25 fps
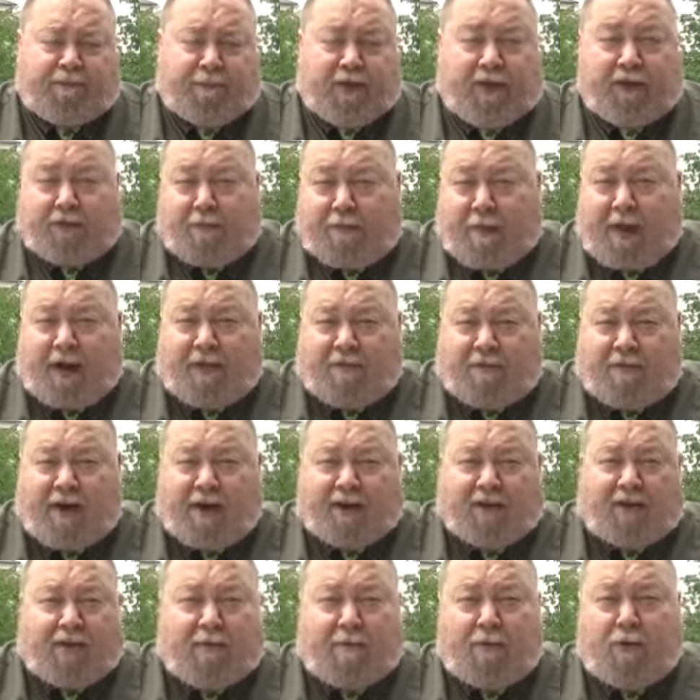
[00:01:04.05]
As a matter of
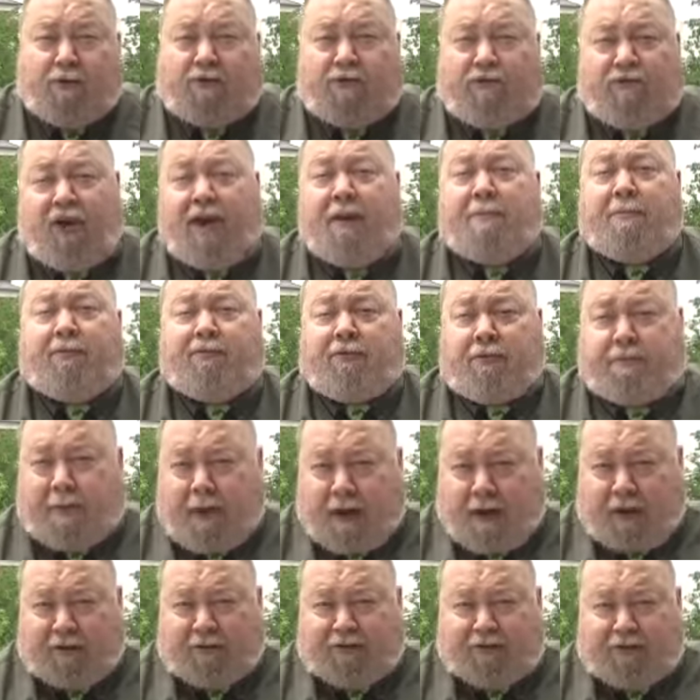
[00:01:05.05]
fact, the most famous
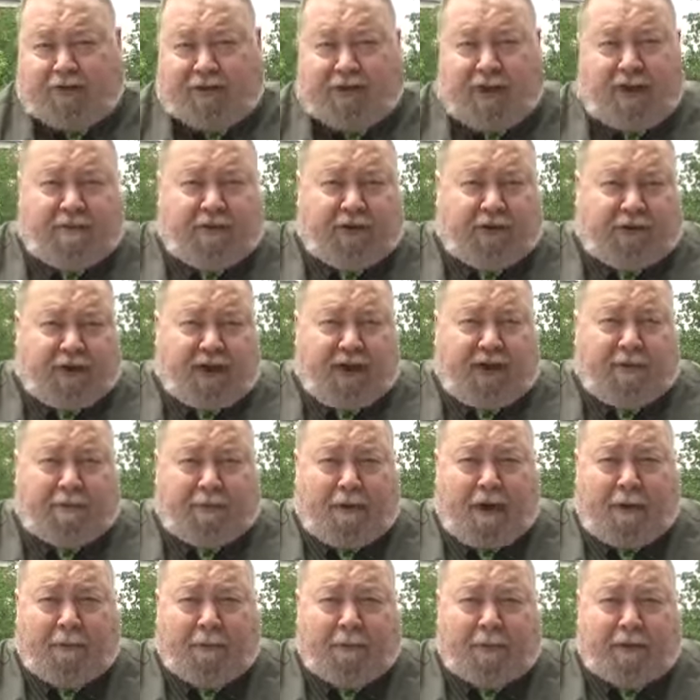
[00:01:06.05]
apology ever done
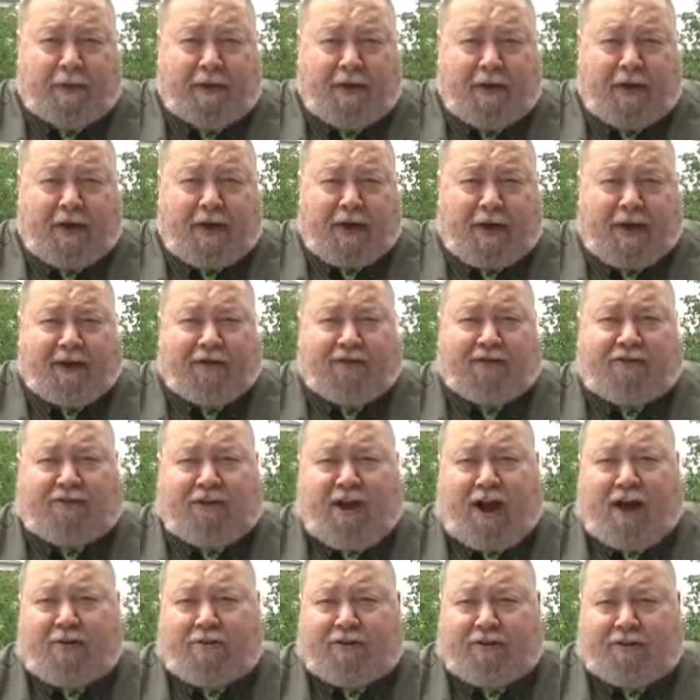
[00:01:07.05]
probably is
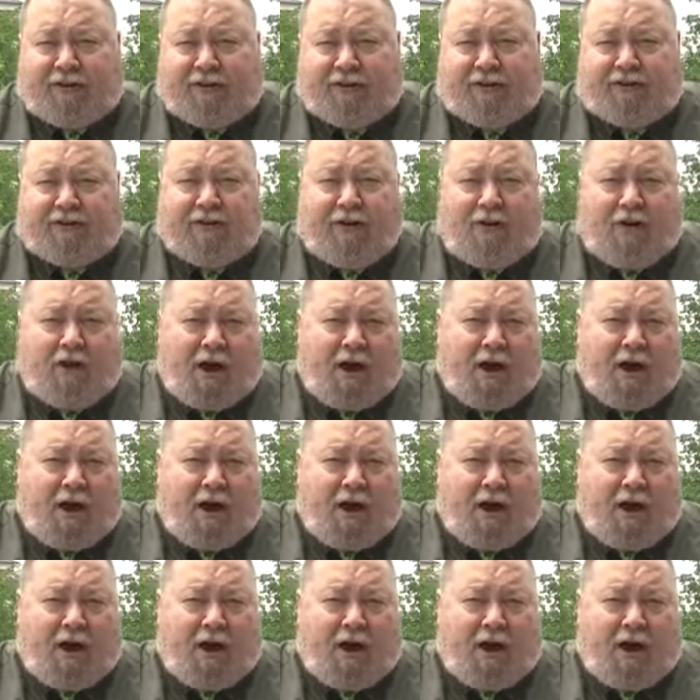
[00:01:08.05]
Socrates'